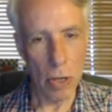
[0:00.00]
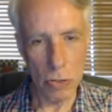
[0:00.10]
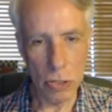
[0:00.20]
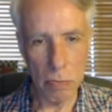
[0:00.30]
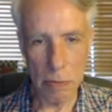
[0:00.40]

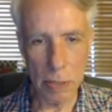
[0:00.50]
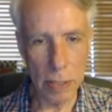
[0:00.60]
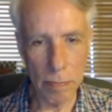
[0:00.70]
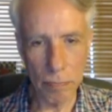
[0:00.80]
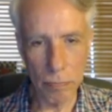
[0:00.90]
Also
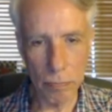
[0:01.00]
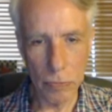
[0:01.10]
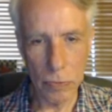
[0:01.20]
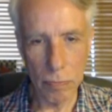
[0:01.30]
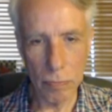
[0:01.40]
maybe
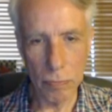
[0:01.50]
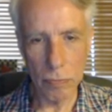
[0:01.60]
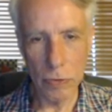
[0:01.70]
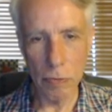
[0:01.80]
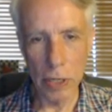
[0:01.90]

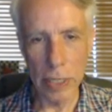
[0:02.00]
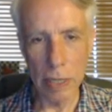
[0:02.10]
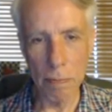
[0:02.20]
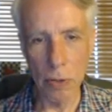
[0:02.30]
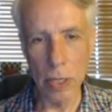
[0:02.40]
defending
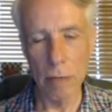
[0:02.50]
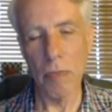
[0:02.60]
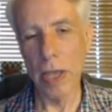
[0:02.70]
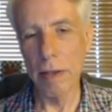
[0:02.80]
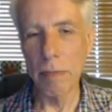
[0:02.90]
that pawn.
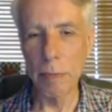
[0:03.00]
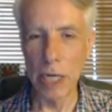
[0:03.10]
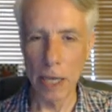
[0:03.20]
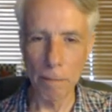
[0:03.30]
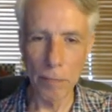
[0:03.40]
I, maybe
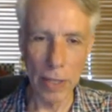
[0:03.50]
not.